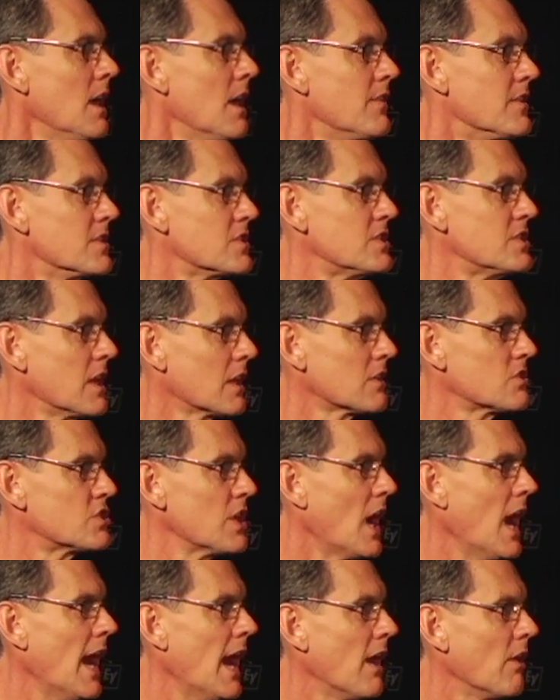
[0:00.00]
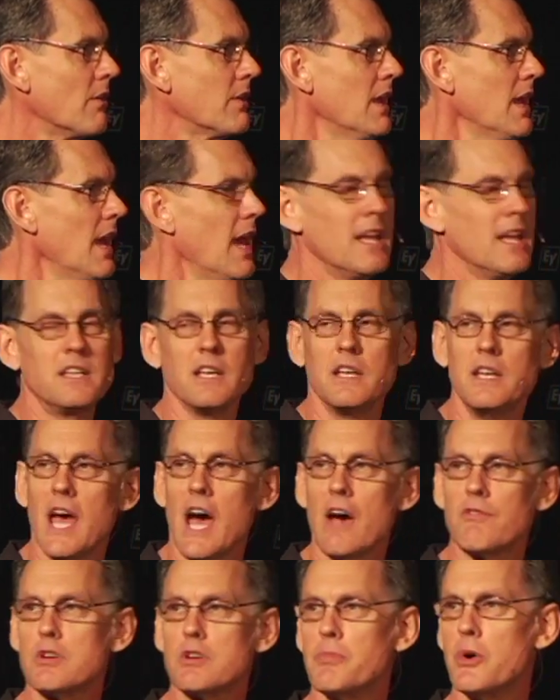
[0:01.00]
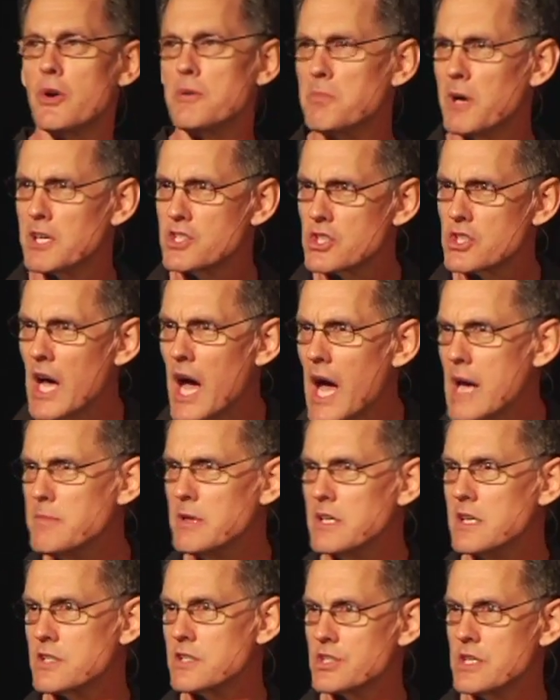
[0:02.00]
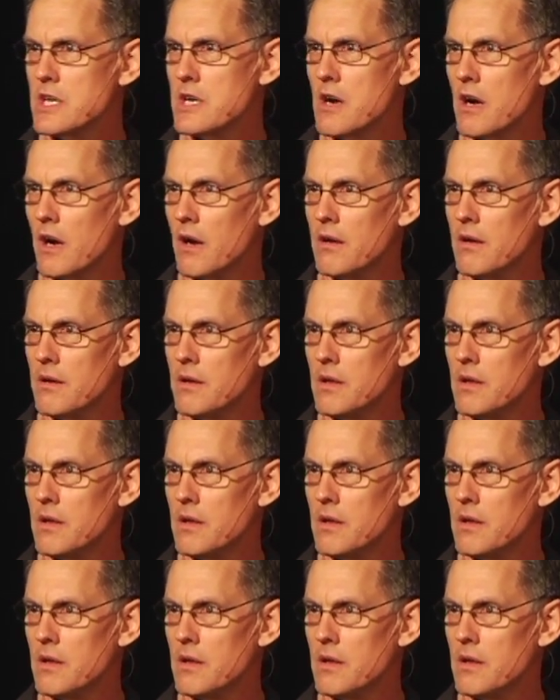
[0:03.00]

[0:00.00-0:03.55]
the sick child, and didn't have to put much time into Sarah.